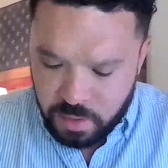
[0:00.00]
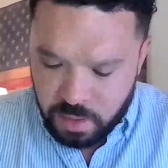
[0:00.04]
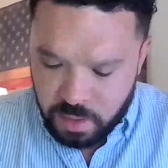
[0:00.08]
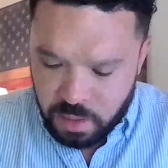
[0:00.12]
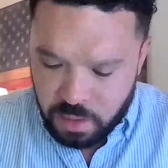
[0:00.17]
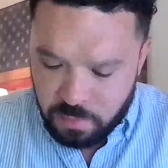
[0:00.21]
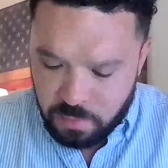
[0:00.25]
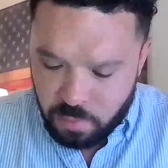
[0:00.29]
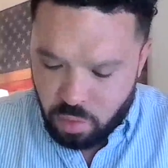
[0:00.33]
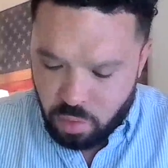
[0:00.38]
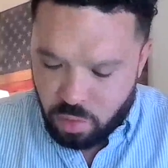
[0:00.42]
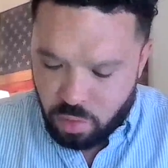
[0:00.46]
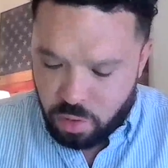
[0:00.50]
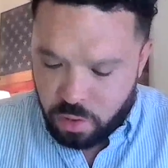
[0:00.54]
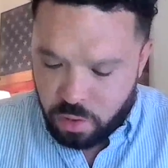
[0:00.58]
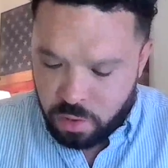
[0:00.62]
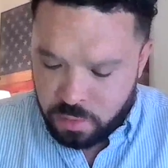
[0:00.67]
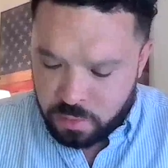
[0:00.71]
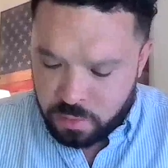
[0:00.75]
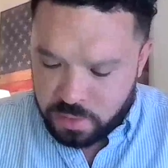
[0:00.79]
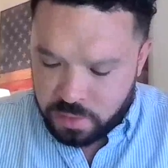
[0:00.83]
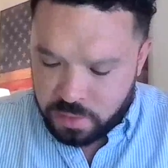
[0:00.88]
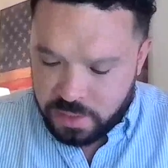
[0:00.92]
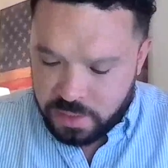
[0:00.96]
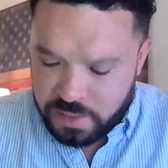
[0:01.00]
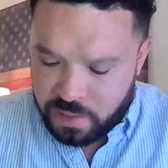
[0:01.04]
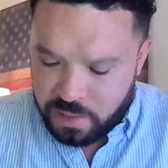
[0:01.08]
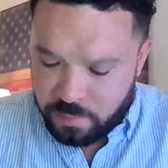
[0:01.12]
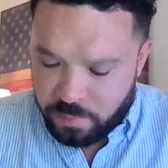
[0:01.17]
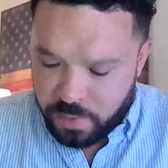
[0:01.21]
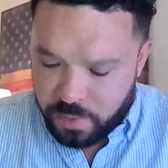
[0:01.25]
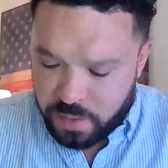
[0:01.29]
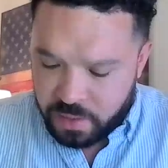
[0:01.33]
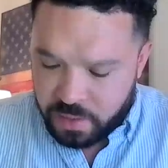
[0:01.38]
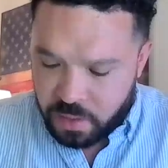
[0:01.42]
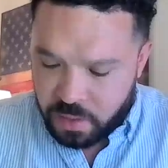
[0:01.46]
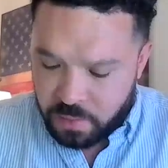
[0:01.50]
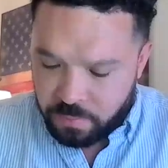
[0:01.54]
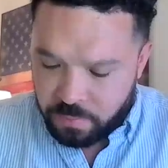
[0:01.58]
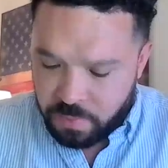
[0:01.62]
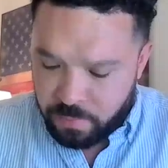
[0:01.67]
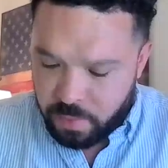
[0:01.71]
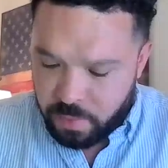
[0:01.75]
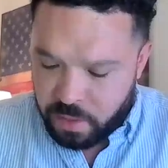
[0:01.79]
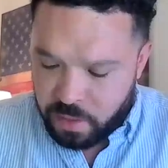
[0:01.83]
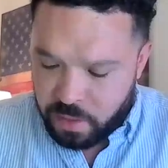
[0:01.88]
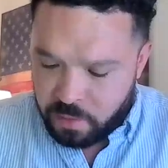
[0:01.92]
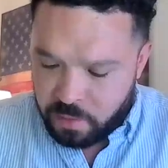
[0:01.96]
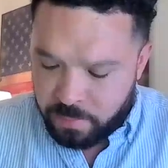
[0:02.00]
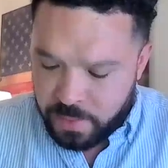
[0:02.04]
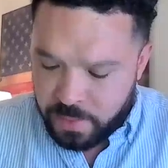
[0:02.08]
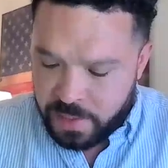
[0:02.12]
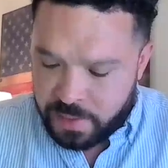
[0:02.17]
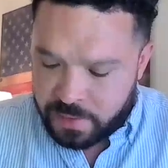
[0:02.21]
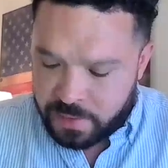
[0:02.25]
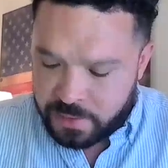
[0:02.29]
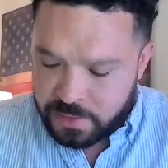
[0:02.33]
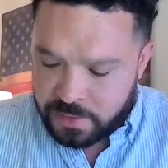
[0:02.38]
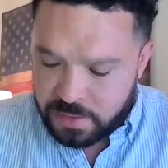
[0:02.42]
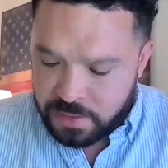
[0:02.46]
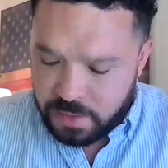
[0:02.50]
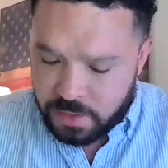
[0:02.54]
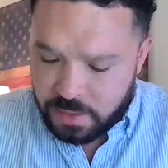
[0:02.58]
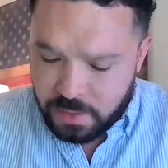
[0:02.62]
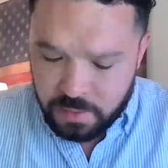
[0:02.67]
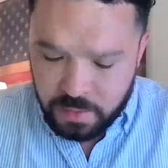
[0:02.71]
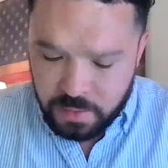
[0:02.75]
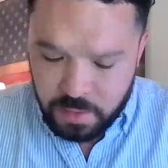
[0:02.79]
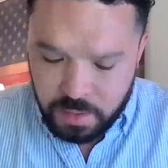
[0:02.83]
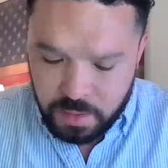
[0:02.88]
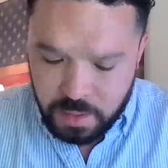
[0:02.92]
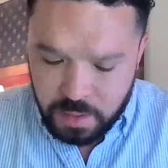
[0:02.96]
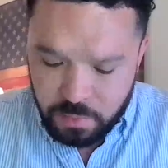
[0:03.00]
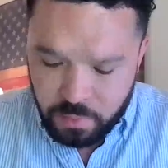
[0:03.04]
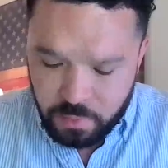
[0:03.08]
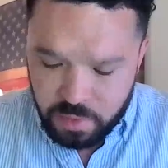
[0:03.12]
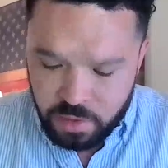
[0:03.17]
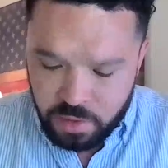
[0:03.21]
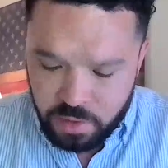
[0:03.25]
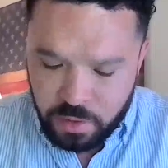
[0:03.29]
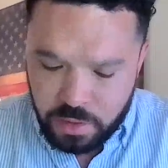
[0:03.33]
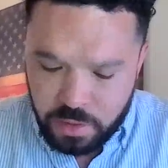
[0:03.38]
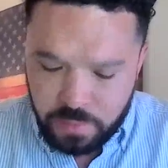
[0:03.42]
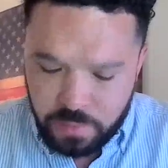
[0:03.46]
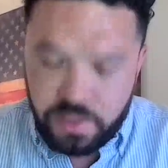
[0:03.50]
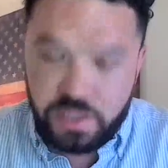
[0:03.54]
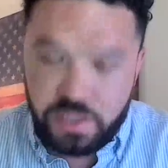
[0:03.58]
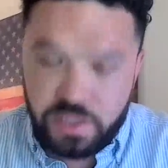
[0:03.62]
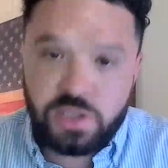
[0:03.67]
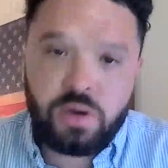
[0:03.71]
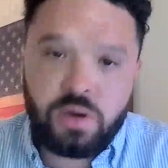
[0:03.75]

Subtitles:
Or can they pick up the brown bags with yard debris?